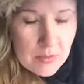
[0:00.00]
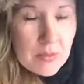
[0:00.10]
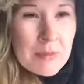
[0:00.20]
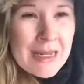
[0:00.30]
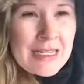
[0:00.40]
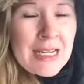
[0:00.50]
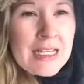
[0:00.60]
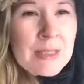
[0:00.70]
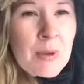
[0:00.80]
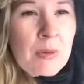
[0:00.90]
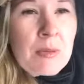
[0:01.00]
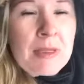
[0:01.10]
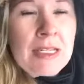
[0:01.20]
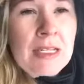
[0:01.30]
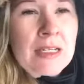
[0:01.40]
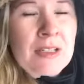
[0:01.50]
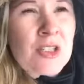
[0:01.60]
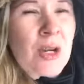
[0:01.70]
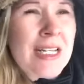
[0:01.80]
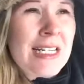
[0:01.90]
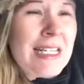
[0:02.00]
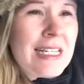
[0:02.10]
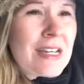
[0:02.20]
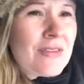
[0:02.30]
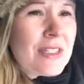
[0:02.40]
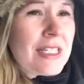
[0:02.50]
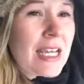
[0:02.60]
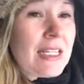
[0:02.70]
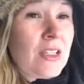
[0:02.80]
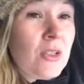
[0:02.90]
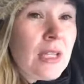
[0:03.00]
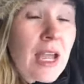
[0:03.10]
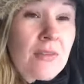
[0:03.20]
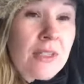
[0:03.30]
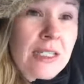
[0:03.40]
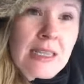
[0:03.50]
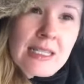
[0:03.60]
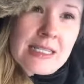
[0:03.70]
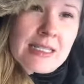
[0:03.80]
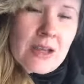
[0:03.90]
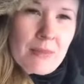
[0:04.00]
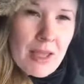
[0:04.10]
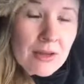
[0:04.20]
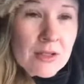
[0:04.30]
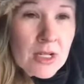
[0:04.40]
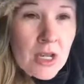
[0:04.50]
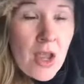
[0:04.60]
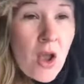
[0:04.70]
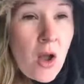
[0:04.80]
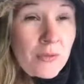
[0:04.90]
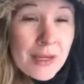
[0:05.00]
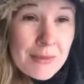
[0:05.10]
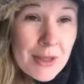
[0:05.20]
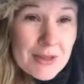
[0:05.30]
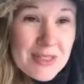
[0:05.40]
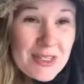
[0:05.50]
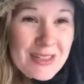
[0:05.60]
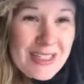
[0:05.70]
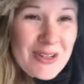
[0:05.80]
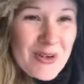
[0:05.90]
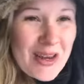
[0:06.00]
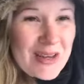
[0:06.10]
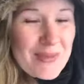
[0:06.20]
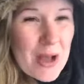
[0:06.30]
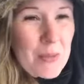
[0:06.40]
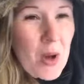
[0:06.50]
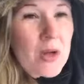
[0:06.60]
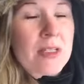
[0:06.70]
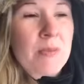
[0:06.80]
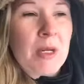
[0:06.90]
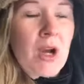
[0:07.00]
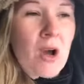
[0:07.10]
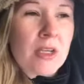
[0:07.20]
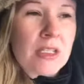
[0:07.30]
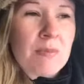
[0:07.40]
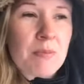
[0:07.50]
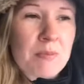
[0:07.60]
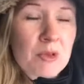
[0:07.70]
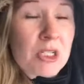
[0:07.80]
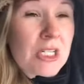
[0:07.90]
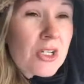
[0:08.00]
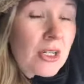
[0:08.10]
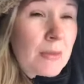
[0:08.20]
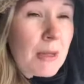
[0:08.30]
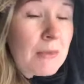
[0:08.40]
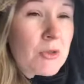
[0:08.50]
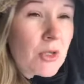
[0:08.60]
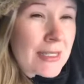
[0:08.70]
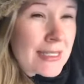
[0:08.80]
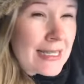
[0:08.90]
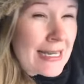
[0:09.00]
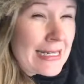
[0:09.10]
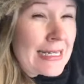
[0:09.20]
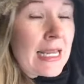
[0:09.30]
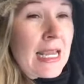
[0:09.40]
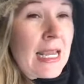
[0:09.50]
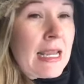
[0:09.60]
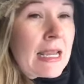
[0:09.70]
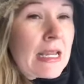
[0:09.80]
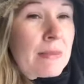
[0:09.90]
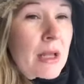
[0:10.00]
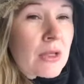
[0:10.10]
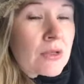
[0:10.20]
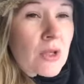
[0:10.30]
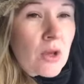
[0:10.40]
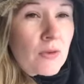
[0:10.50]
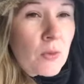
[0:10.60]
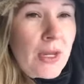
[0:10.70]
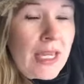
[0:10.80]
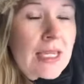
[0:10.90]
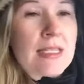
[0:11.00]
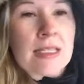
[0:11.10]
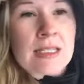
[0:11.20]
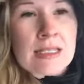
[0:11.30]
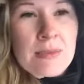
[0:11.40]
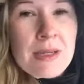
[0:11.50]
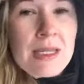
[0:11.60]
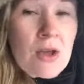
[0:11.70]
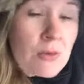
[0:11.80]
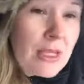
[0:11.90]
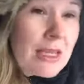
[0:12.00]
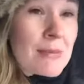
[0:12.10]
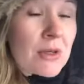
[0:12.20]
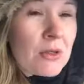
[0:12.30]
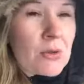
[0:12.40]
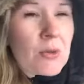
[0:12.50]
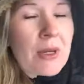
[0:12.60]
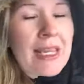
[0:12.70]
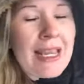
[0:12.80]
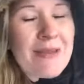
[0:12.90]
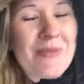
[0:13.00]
Monday is probably, strangely enough, the day that you have the least amount of emails that are in your email box, because traditionally people don't send emails over the weekend. Unless they're me, I will email you on the weekend.